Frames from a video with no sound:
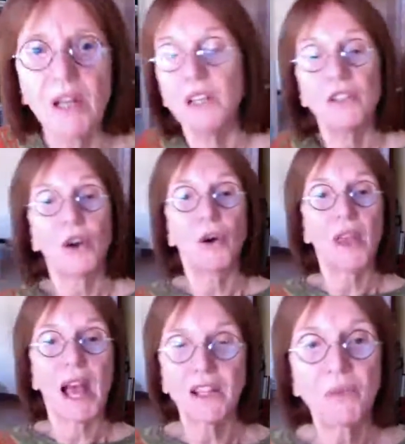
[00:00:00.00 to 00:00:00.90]
So
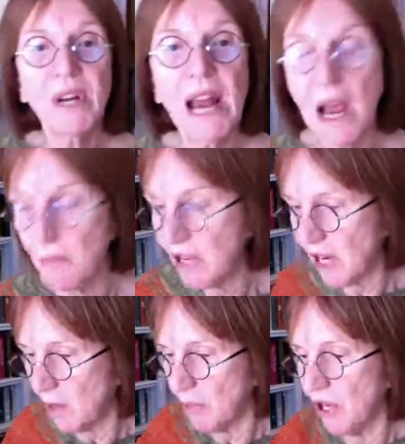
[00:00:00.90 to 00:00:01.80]
that's what happened
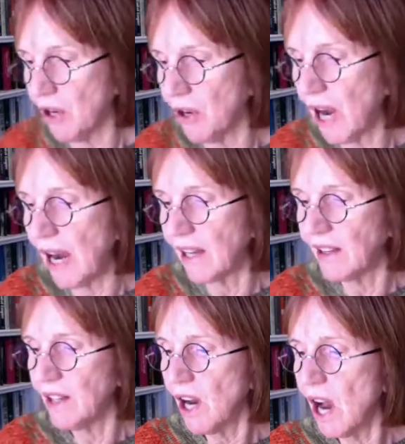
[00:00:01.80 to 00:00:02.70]
up here at
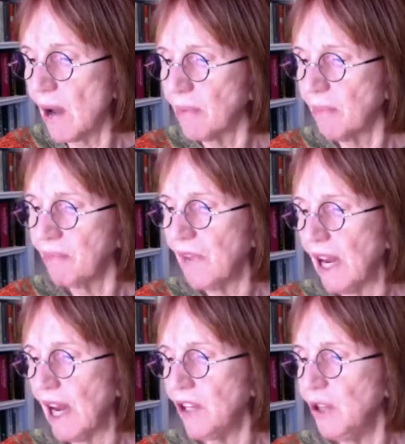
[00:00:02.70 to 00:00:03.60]
the top.
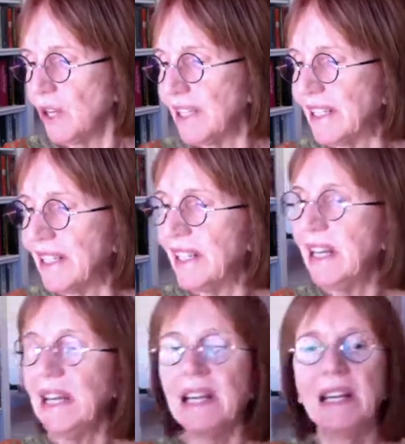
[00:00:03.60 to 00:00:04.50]
And you can
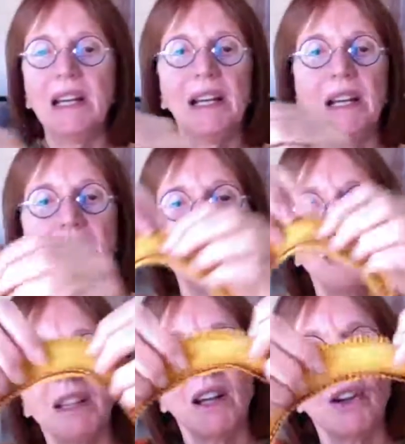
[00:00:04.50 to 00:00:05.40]
see
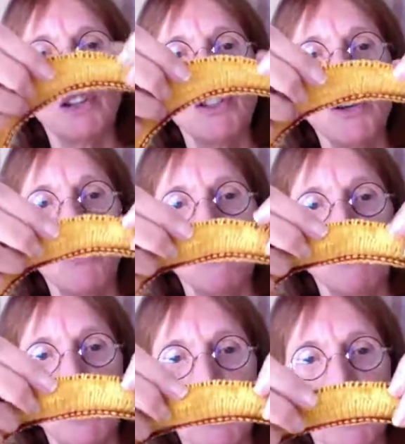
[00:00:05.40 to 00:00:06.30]
that there is no
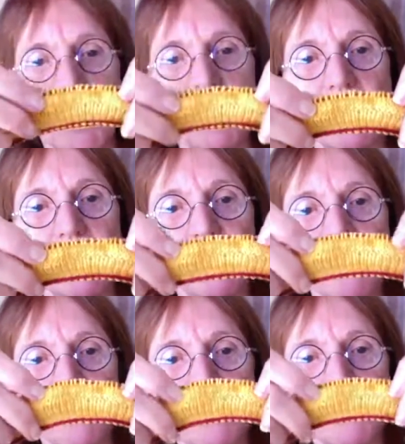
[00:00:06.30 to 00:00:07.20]
flaring.
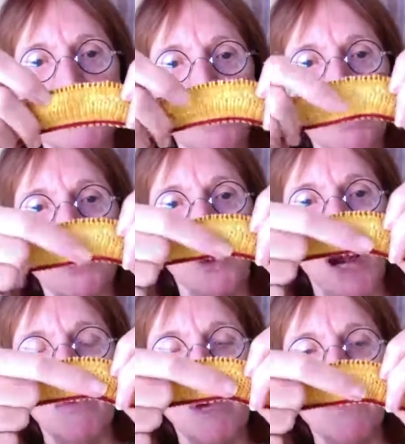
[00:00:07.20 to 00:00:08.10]
Do you see? So
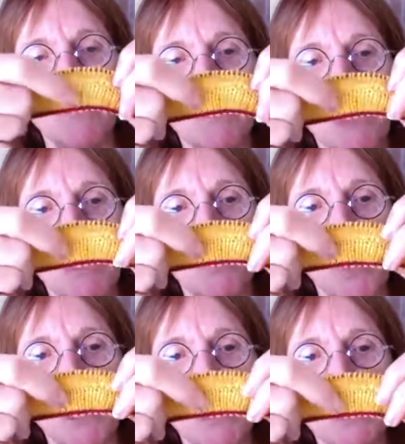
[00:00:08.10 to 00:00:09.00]
I went from in
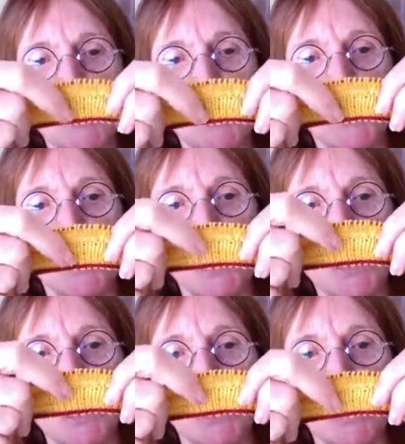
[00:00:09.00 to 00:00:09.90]
1 inch
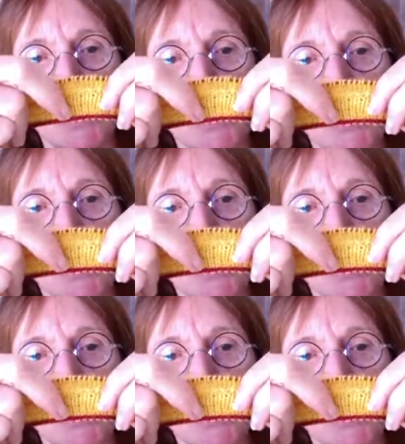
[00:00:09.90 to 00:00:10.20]
here,